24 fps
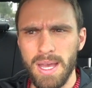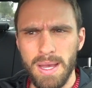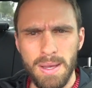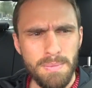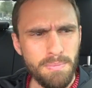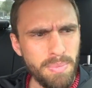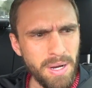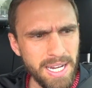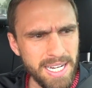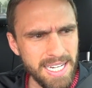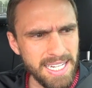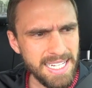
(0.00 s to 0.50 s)

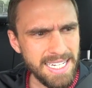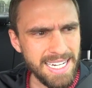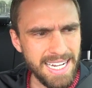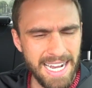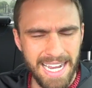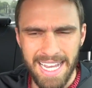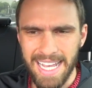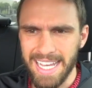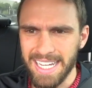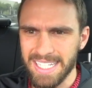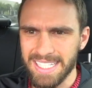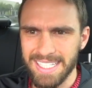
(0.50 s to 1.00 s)
But
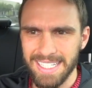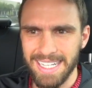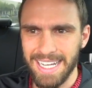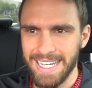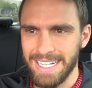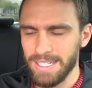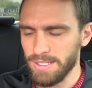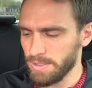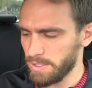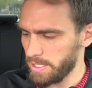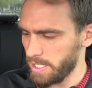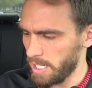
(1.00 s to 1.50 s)
I
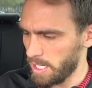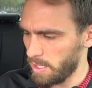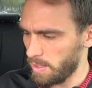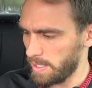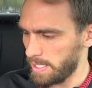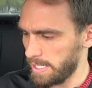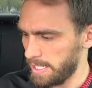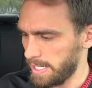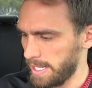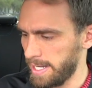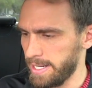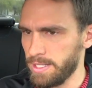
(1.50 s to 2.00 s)
don't know.
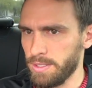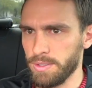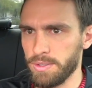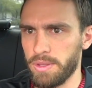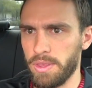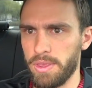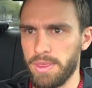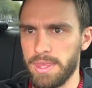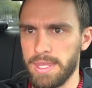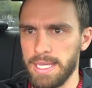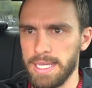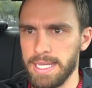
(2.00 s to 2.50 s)
I don't
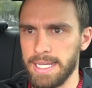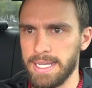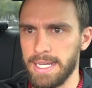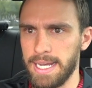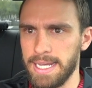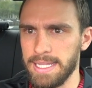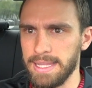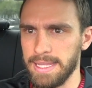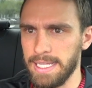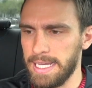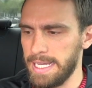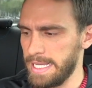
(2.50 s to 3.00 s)
think
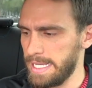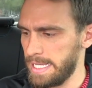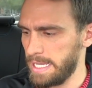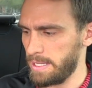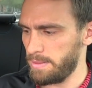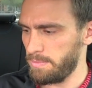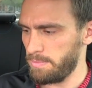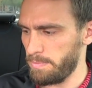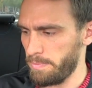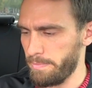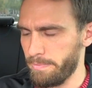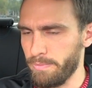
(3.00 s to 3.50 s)
I like
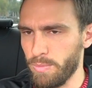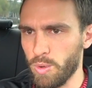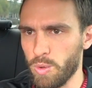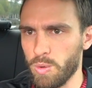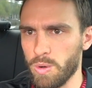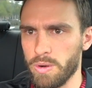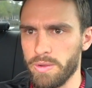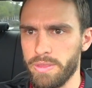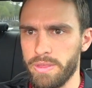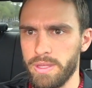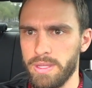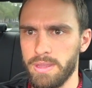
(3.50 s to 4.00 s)
it
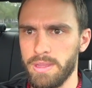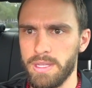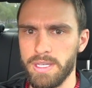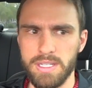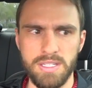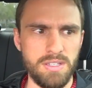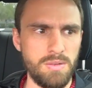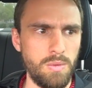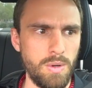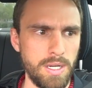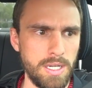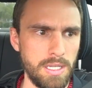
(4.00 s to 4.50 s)
more than
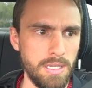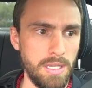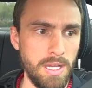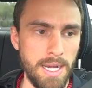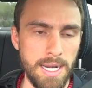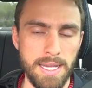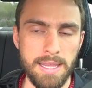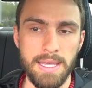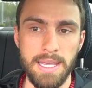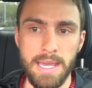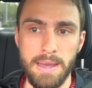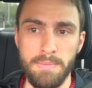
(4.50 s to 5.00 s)
this one. A
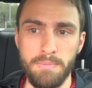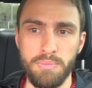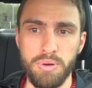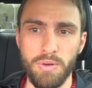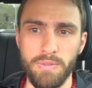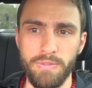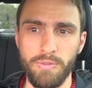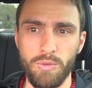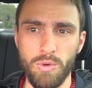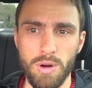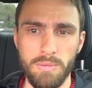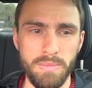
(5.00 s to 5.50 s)
lot of the M
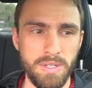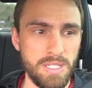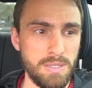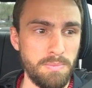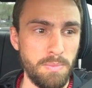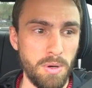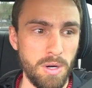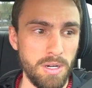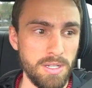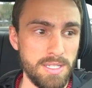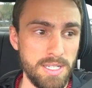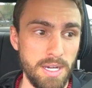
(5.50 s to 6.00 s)
Performance
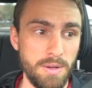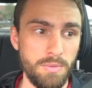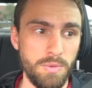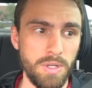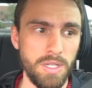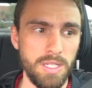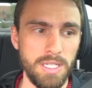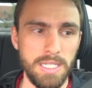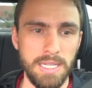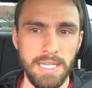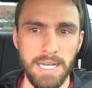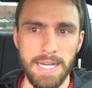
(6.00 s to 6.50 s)
parts I
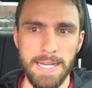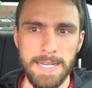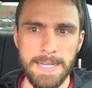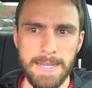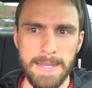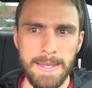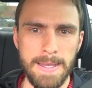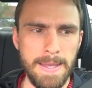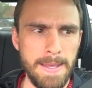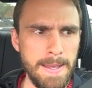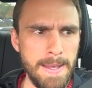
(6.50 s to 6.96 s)
really like.